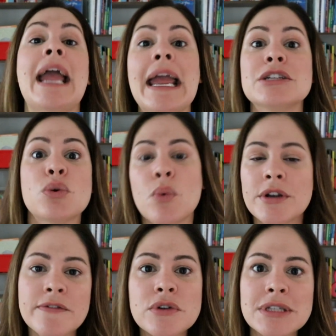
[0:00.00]
and
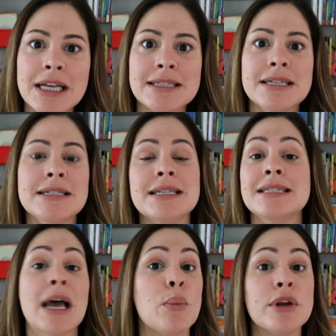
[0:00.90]
one of those lessons
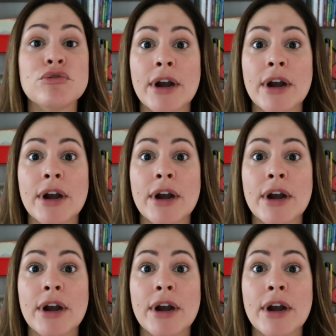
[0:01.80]
is that we